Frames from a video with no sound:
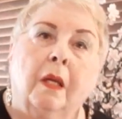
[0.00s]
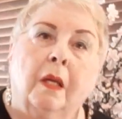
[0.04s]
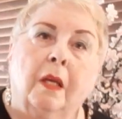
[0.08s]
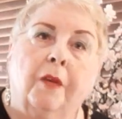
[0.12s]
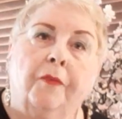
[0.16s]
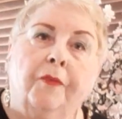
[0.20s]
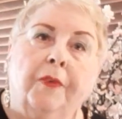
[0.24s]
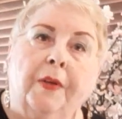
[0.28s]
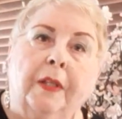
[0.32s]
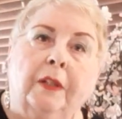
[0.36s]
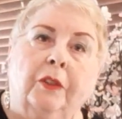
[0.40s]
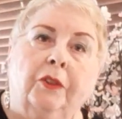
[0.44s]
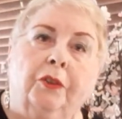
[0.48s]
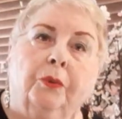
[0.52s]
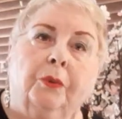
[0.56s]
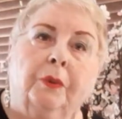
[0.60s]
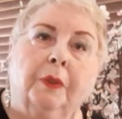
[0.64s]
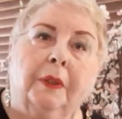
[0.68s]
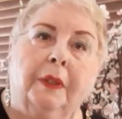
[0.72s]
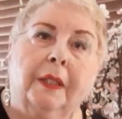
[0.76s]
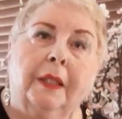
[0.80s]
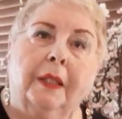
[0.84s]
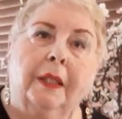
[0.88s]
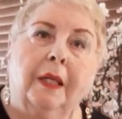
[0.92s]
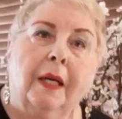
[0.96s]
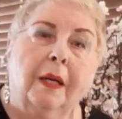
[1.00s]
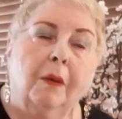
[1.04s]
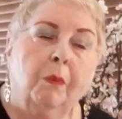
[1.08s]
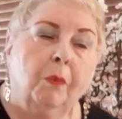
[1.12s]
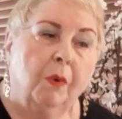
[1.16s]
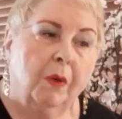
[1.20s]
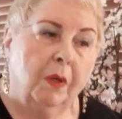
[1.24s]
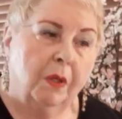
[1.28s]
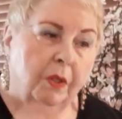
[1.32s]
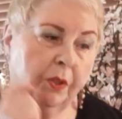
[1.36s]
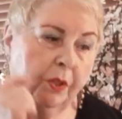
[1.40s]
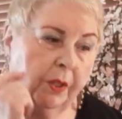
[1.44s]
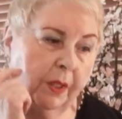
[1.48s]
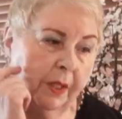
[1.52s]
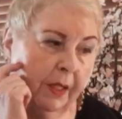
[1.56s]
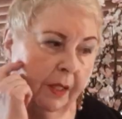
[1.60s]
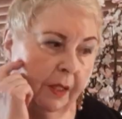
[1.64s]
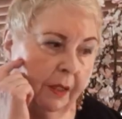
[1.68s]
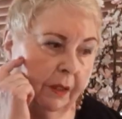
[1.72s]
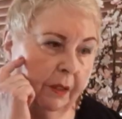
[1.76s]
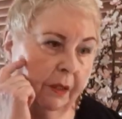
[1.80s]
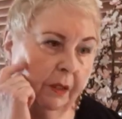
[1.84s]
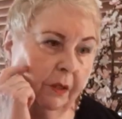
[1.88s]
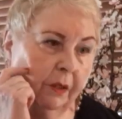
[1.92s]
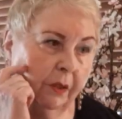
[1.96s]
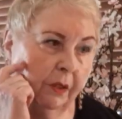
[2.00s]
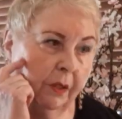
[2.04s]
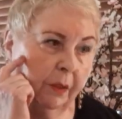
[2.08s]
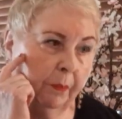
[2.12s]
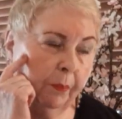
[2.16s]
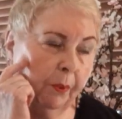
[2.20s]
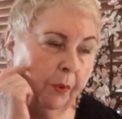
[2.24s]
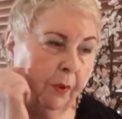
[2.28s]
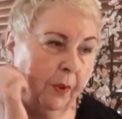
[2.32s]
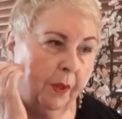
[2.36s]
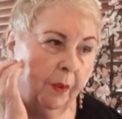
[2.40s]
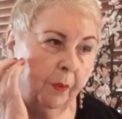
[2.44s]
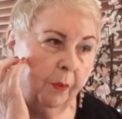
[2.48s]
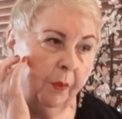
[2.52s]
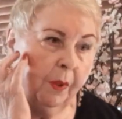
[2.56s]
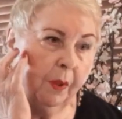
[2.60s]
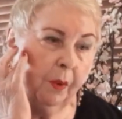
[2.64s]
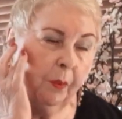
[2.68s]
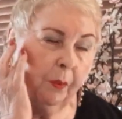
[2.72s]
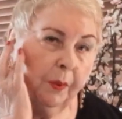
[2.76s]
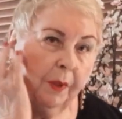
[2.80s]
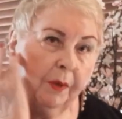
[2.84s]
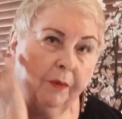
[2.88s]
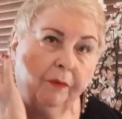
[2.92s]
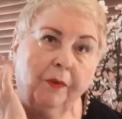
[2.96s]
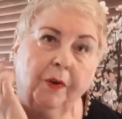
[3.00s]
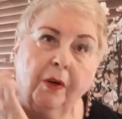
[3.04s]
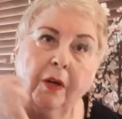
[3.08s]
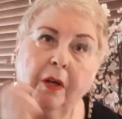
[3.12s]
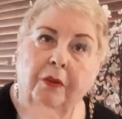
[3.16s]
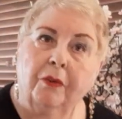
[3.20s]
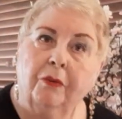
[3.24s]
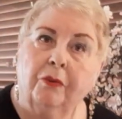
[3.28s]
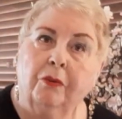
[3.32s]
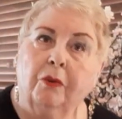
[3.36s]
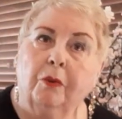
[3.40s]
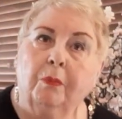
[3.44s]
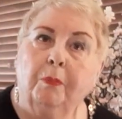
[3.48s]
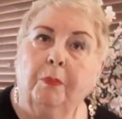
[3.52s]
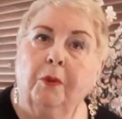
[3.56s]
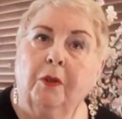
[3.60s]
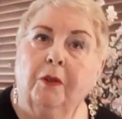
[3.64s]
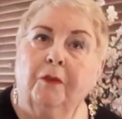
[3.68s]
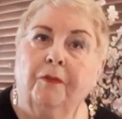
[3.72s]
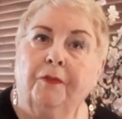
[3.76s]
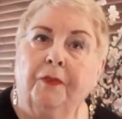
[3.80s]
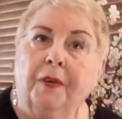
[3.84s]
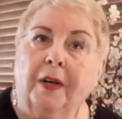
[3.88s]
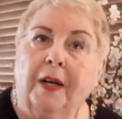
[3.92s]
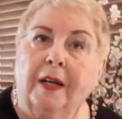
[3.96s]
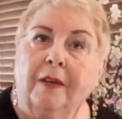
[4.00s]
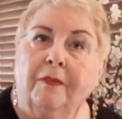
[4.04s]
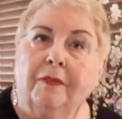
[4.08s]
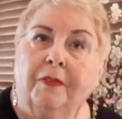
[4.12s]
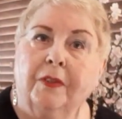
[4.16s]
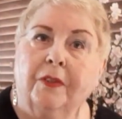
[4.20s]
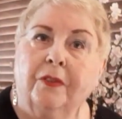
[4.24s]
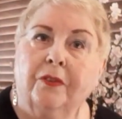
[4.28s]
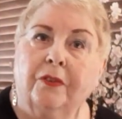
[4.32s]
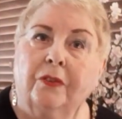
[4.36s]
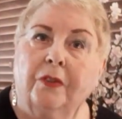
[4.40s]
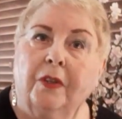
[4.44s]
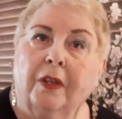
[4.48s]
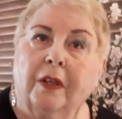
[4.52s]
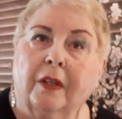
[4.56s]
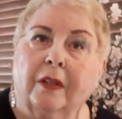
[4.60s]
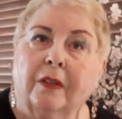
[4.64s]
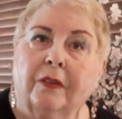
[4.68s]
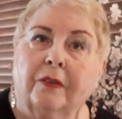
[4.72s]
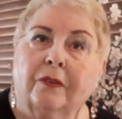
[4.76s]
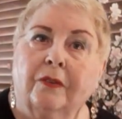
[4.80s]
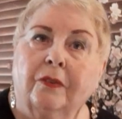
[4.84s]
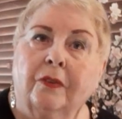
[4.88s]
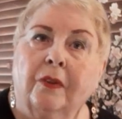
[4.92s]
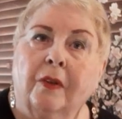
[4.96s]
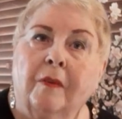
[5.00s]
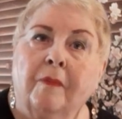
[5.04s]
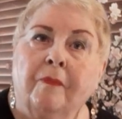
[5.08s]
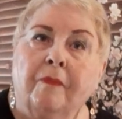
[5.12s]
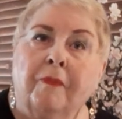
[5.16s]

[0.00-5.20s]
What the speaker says: Eventually, I want to get to the point where we've gone through book 5 and 6.